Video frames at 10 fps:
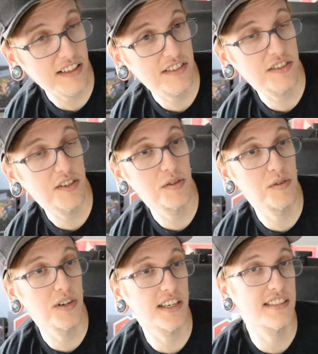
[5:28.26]

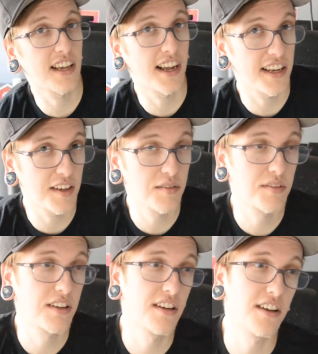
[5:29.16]
too exciting
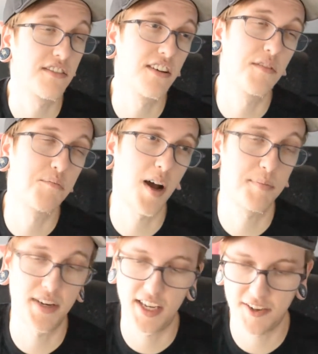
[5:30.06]

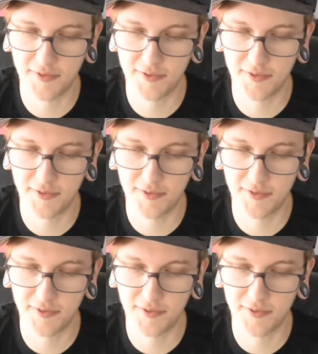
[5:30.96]
popping out.